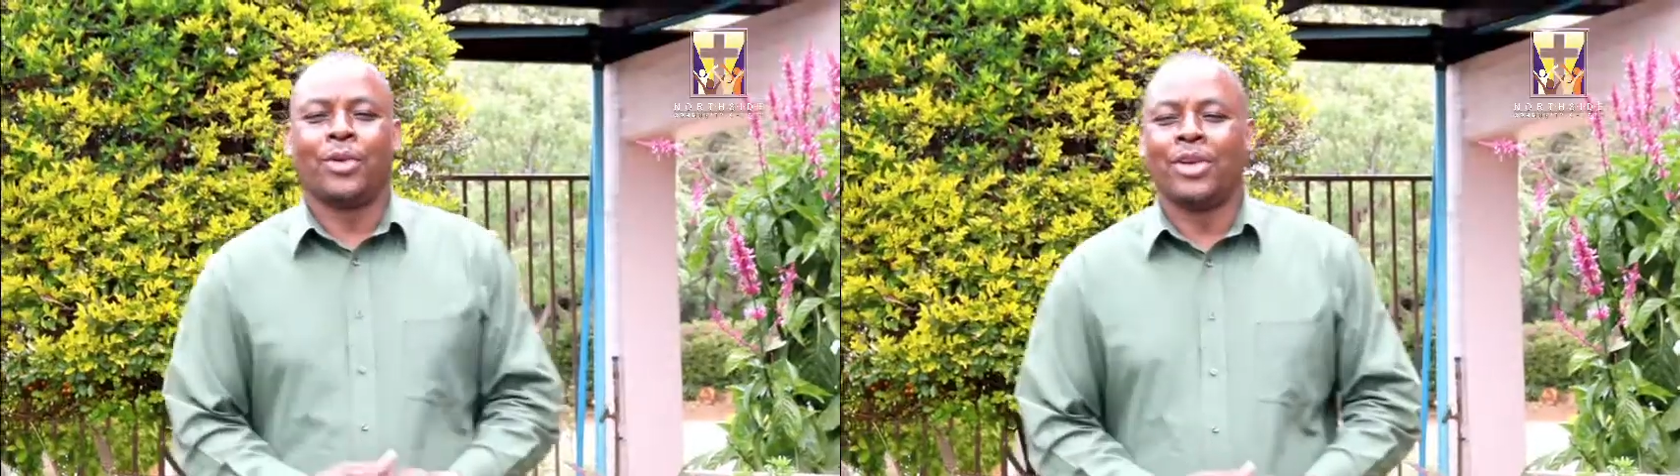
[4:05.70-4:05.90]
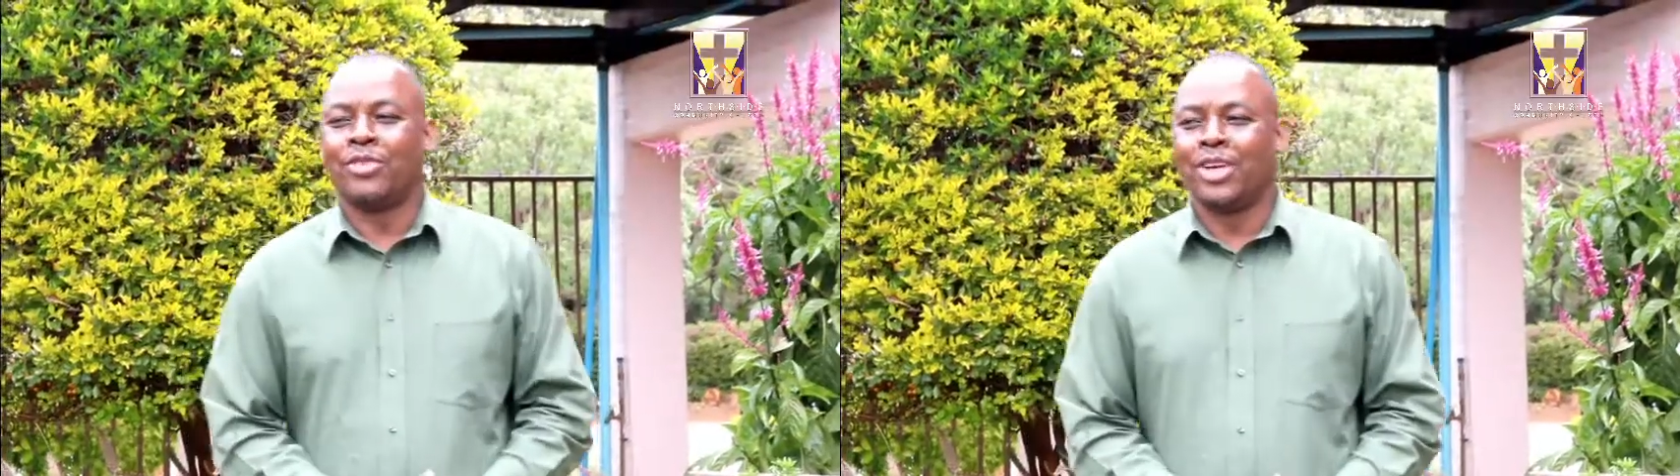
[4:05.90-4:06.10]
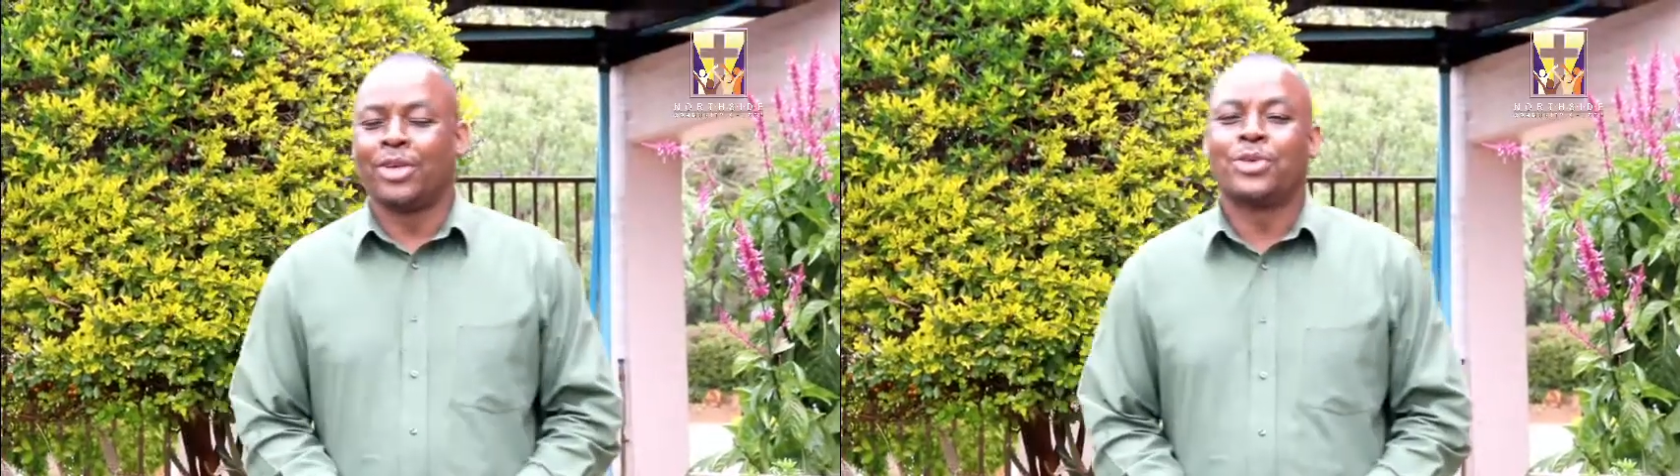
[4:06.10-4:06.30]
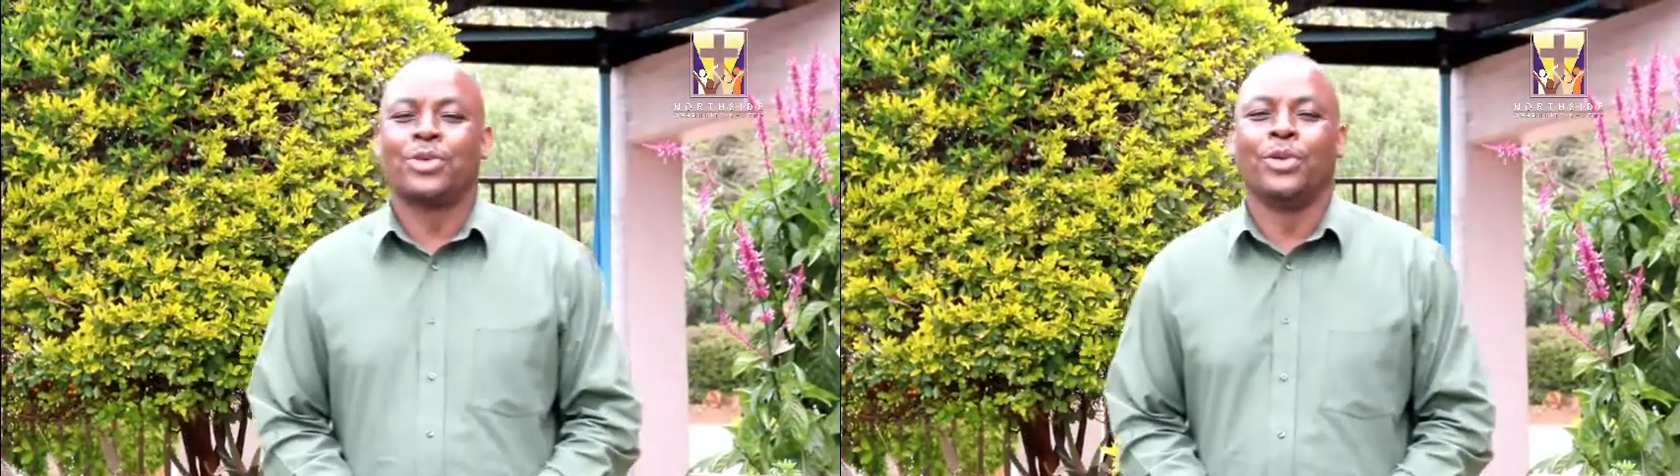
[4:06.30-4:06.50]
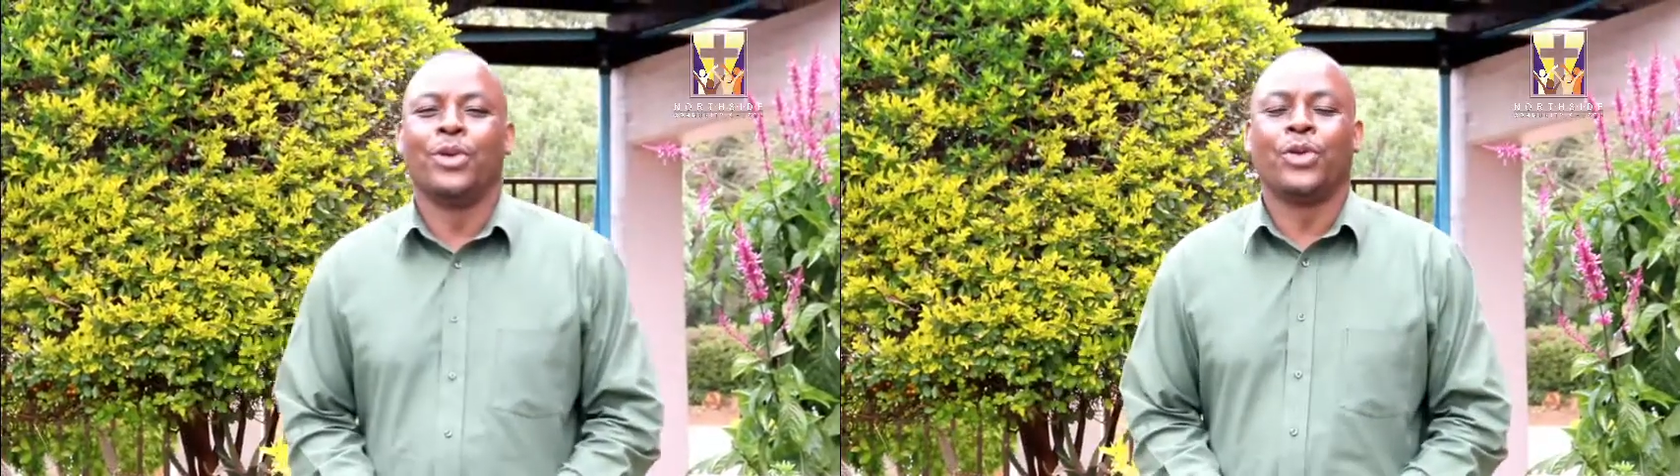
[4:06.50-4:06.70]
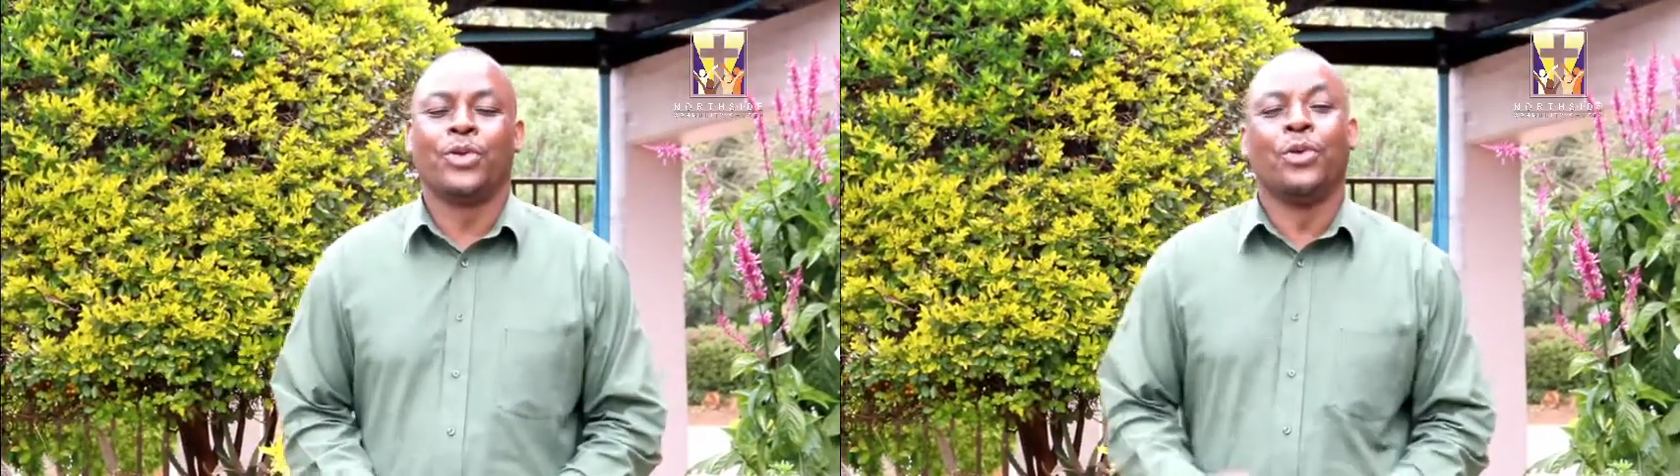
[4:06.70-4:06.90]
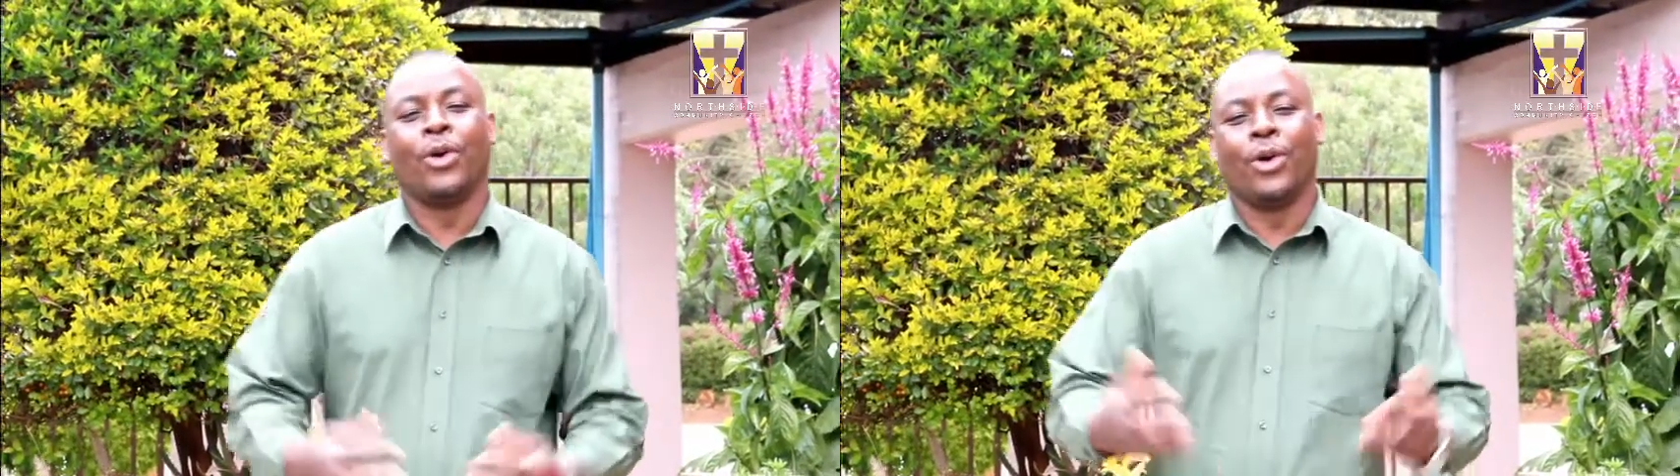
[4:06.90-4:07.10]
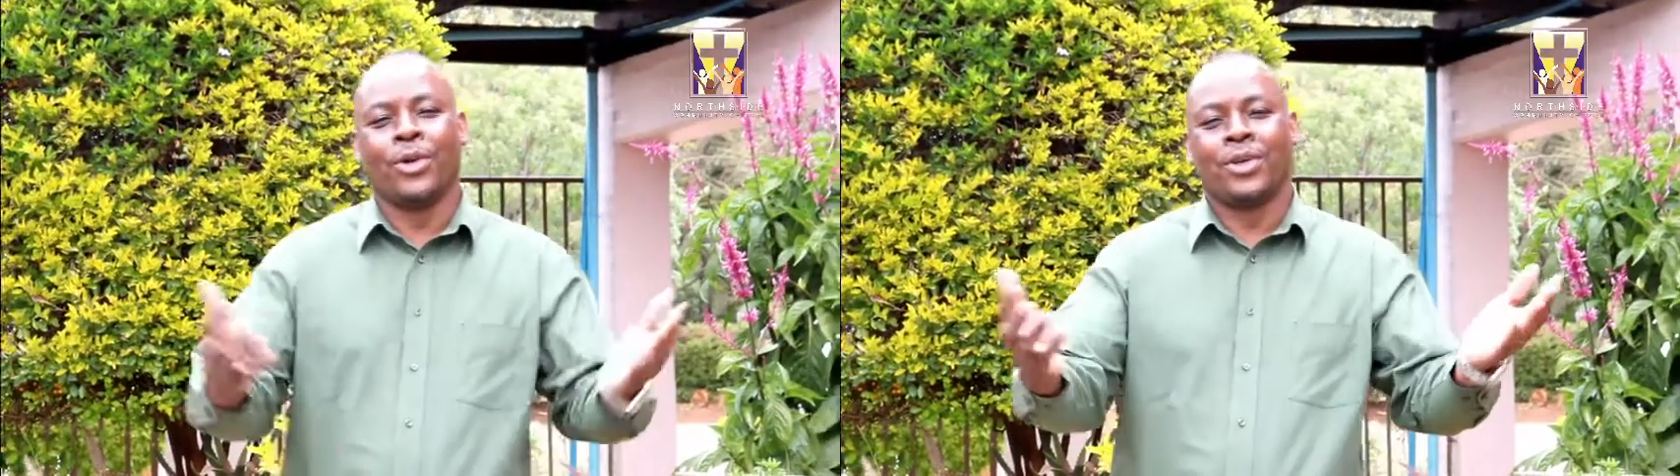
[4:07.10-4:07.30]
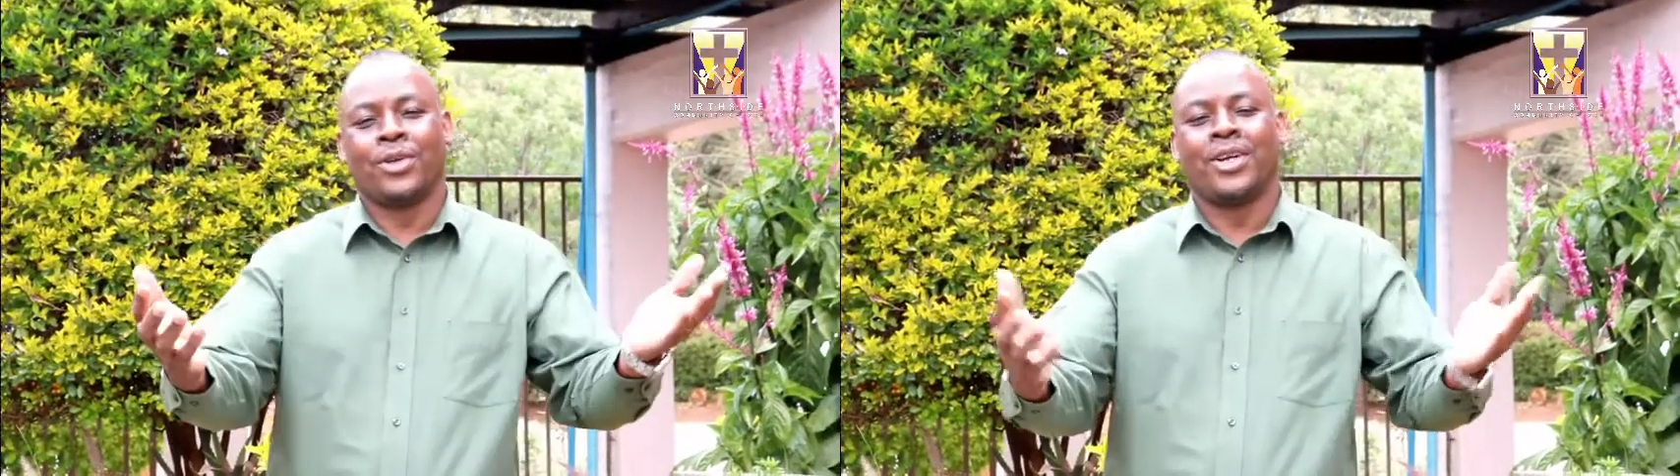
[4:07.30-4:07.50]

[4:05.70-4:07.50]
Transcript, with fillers: good evening to you all,